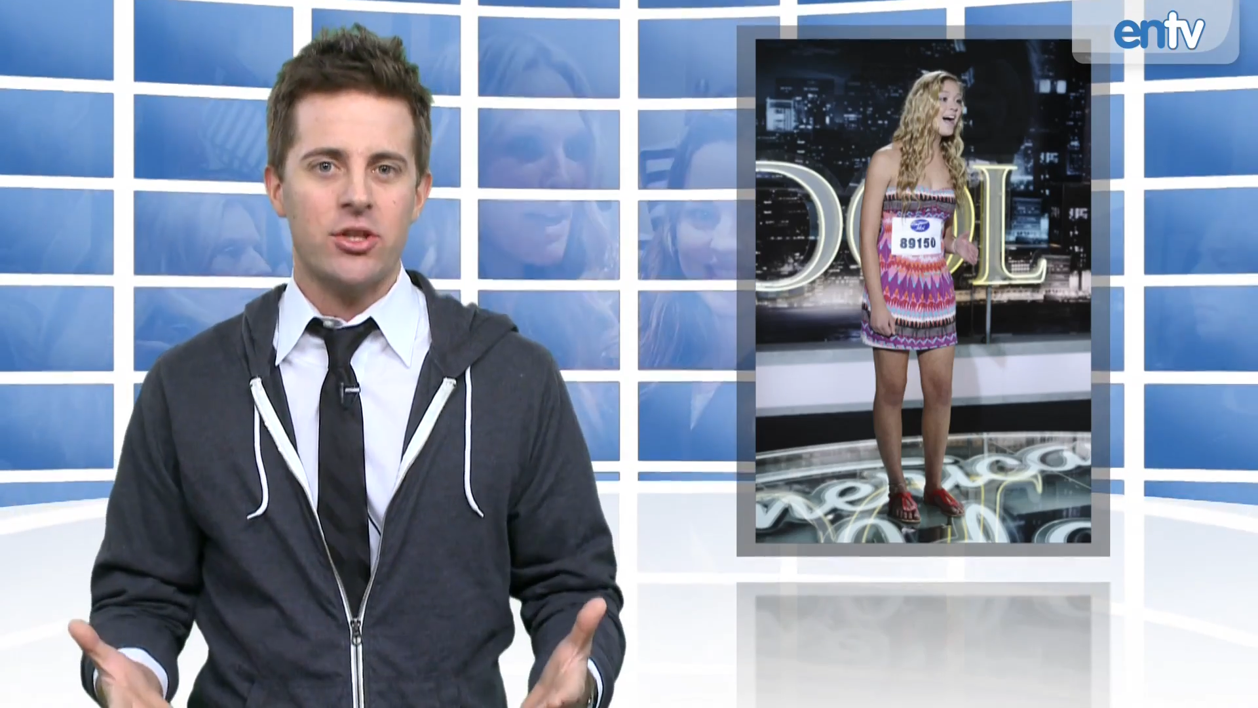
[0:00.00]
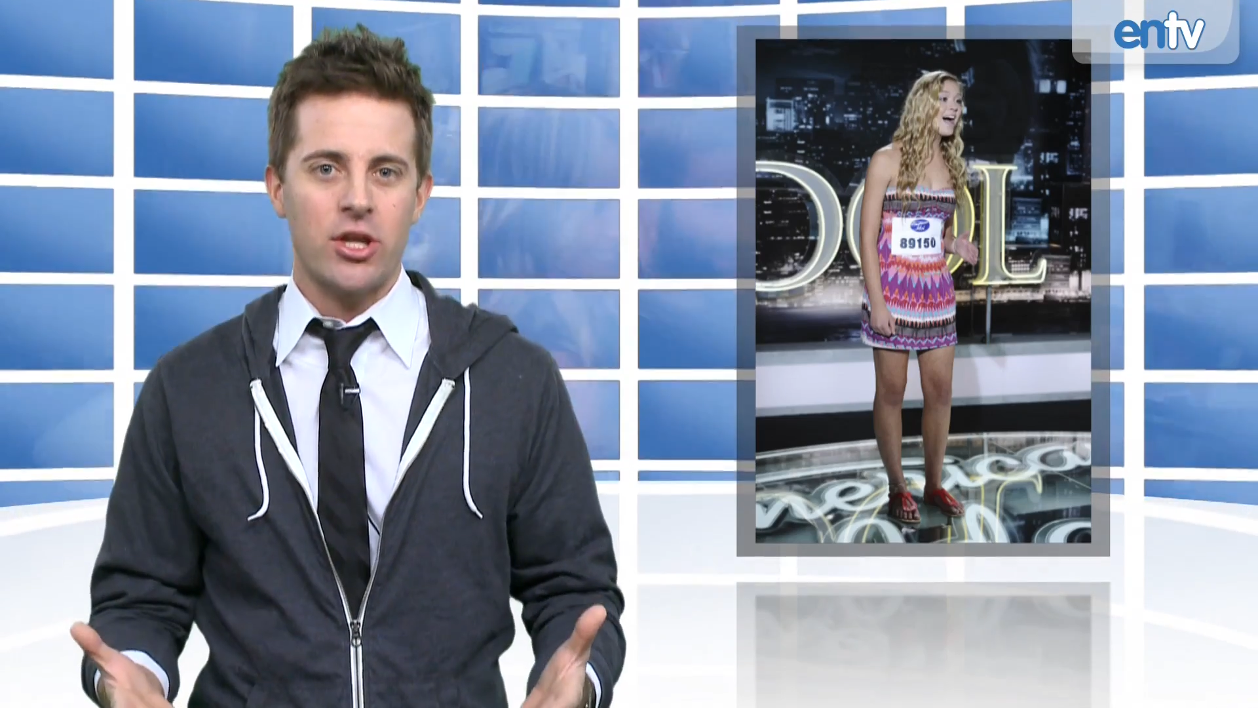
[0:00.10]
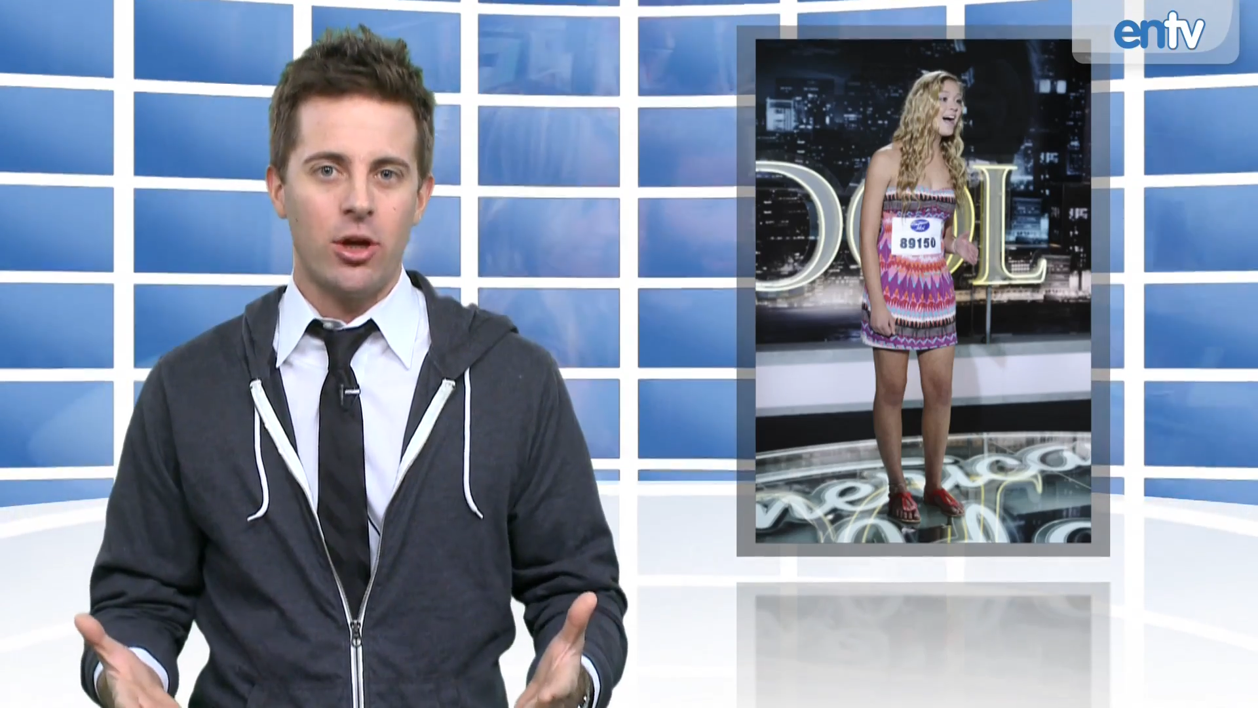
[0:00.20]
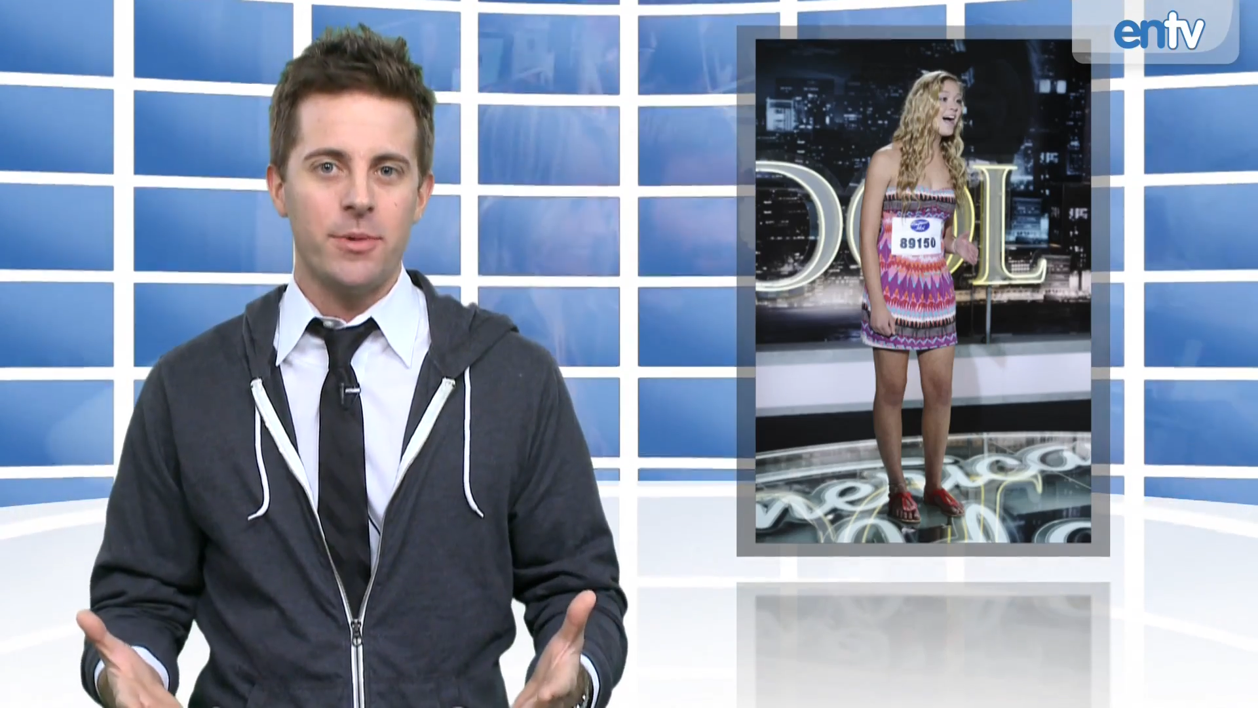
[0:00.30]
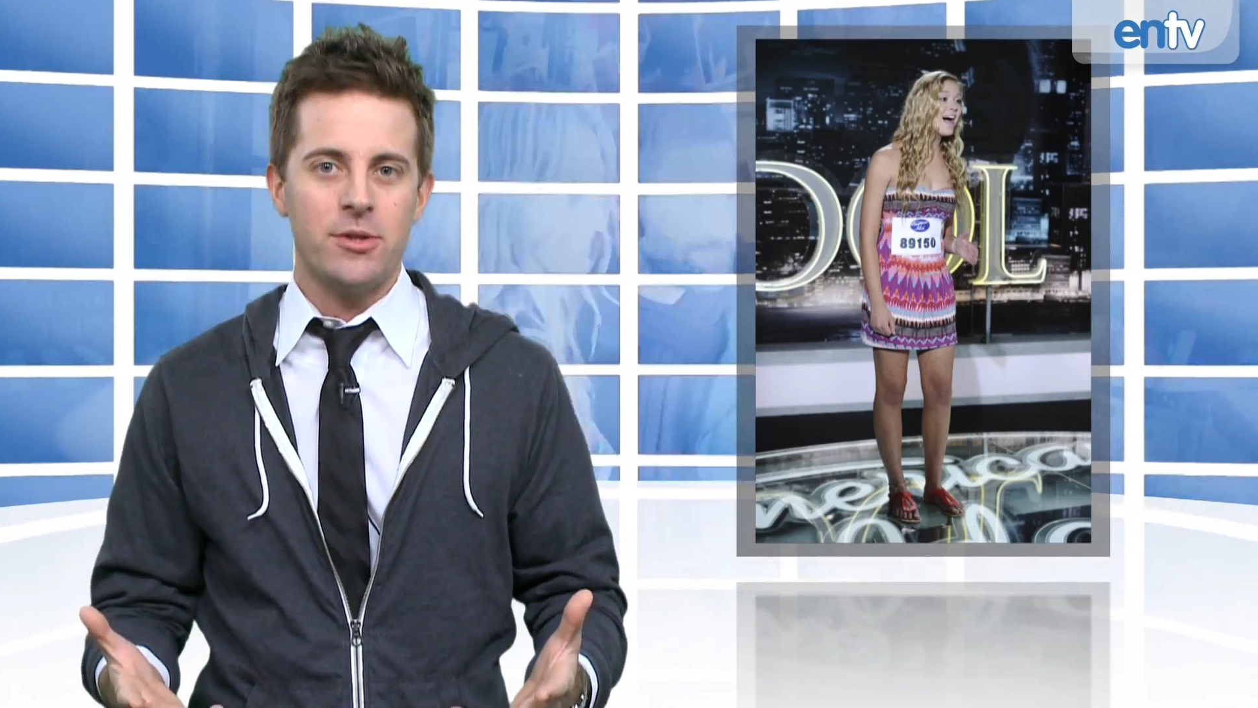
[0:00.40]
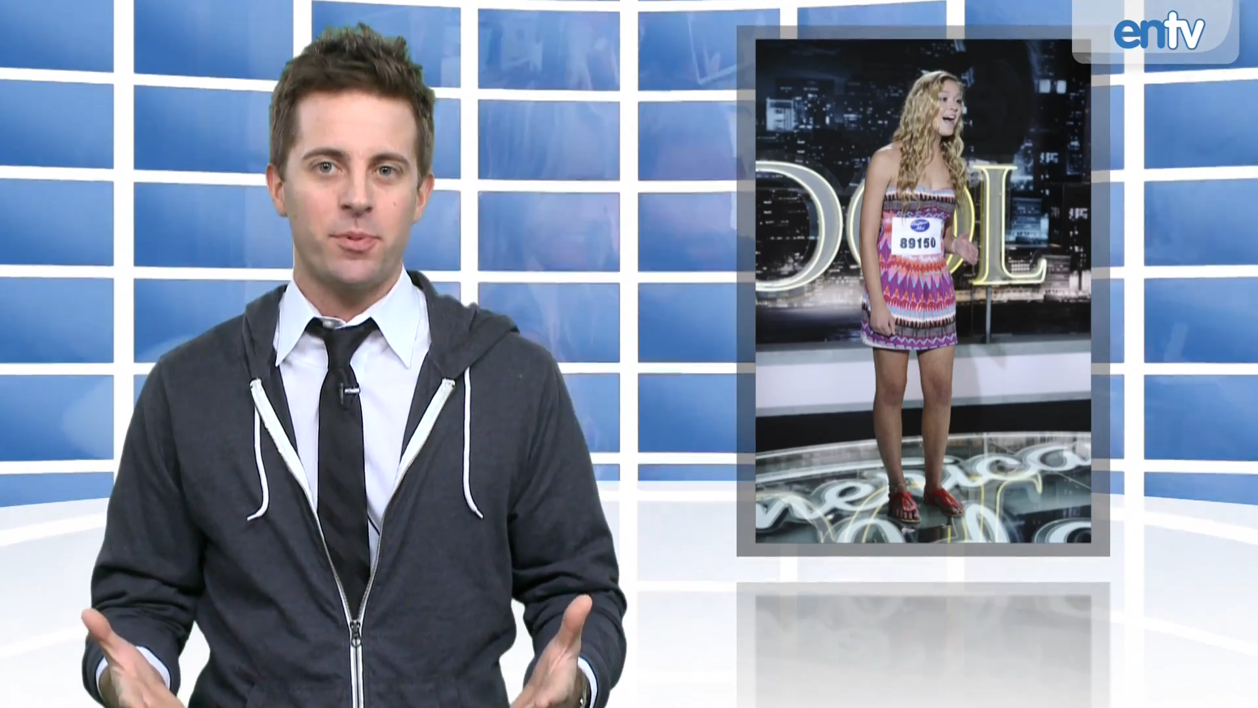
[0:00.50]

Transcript: Shelby's